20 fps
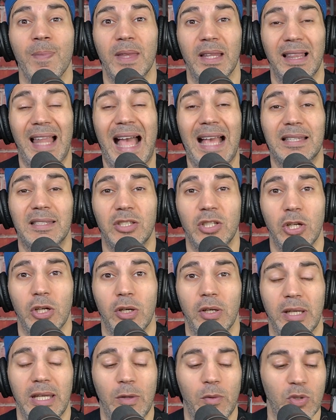Last
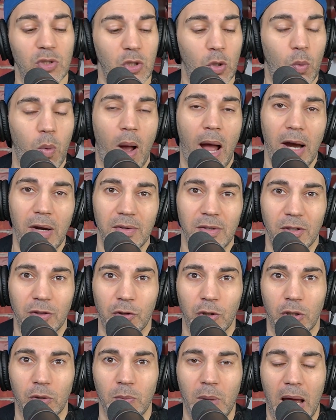year, he was acquired in the
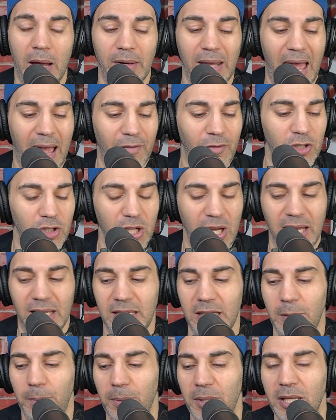third round, average
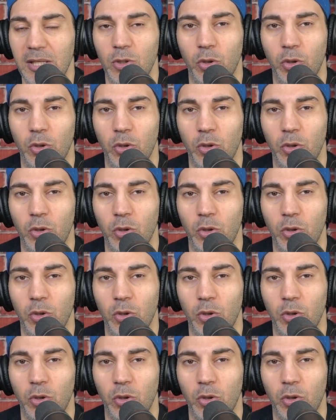ADP,